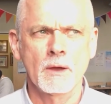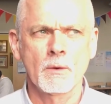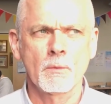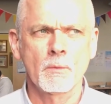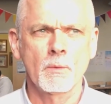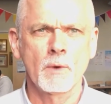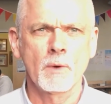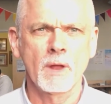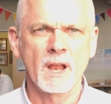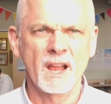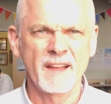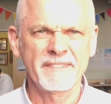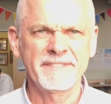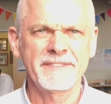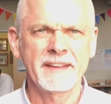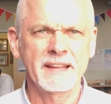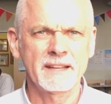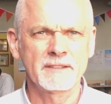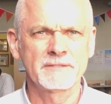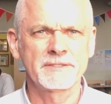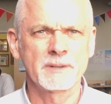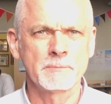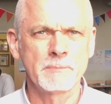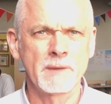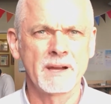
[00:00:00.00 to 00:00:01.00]
Well, I
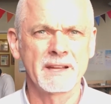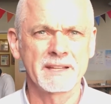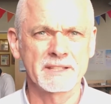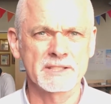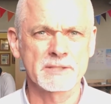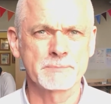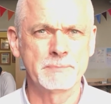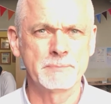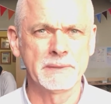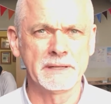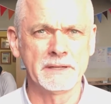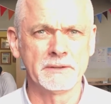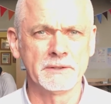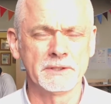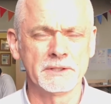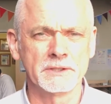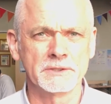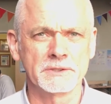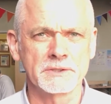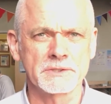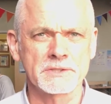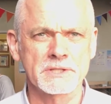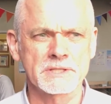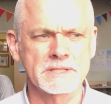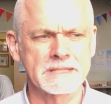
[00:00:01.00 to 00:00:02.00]
found from my
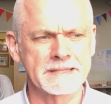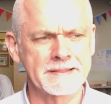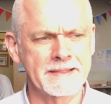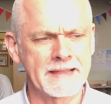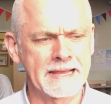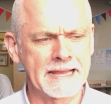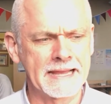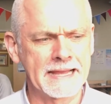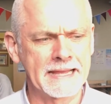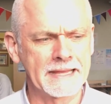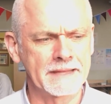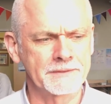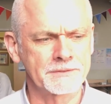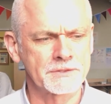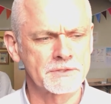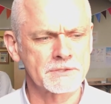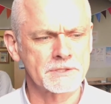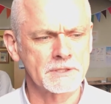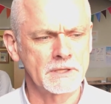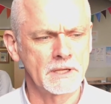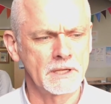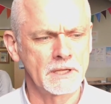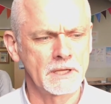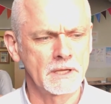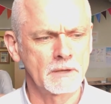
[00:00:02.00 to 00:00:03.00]
experience that
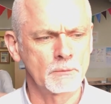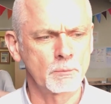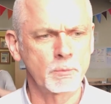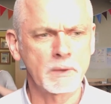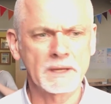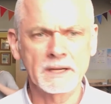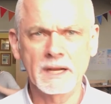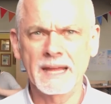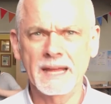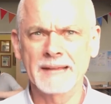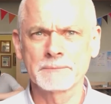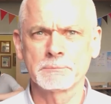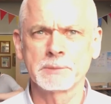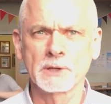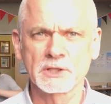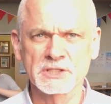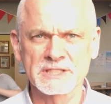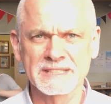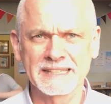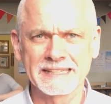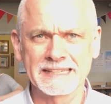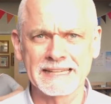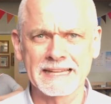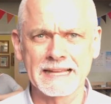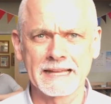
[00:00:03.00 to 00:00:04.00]
when I had
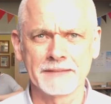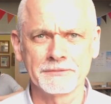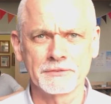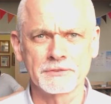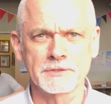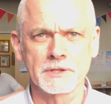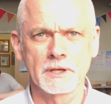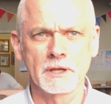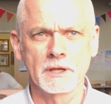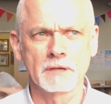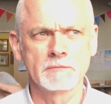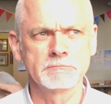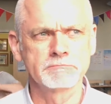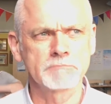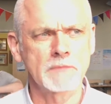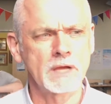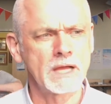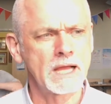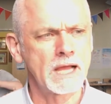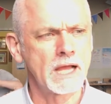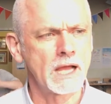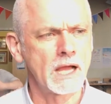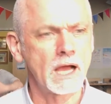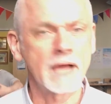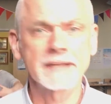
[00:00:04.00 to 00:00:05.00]
prostate cancer,
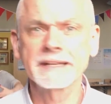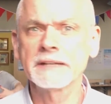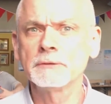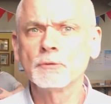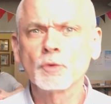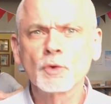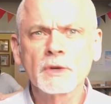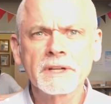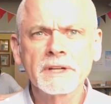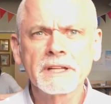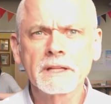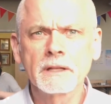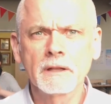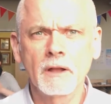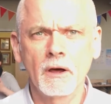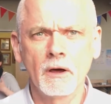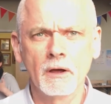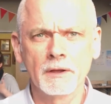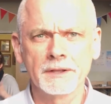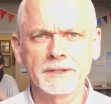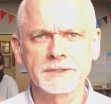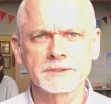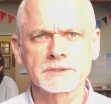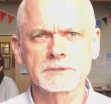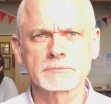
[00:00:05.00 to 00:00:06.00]
I didn't
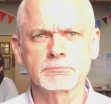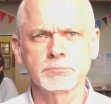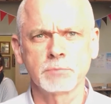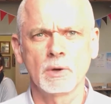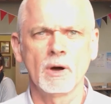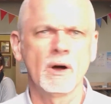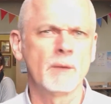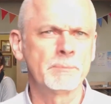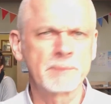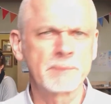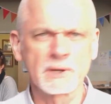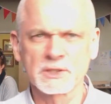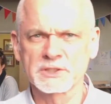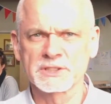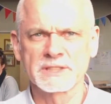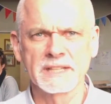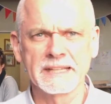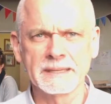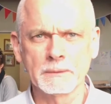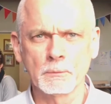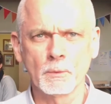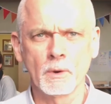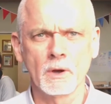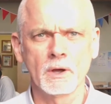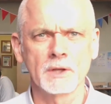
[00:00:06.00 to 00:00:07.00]
realise what a
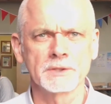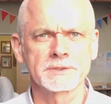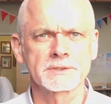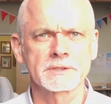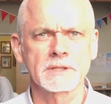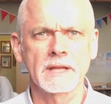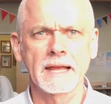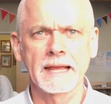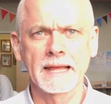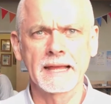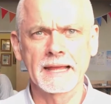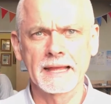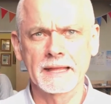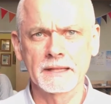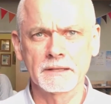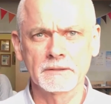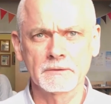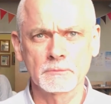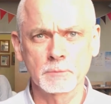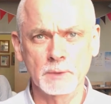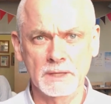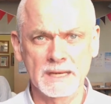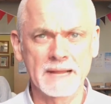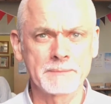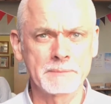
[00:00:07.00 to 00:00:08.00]
prostate was, and
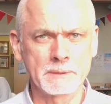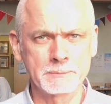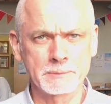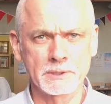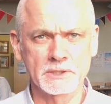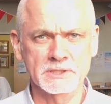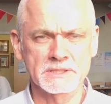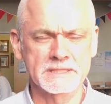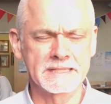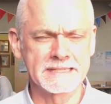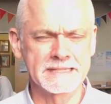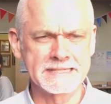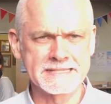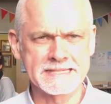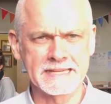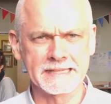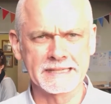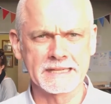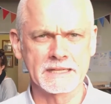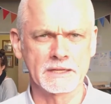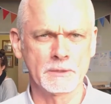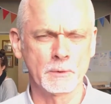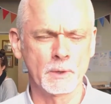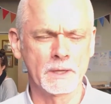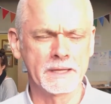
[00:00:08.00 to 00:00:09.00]
when I had my prostate
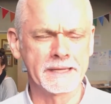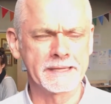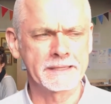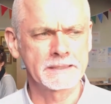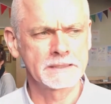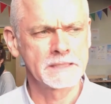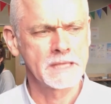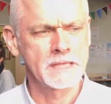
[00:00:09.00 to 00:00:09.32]
taken away,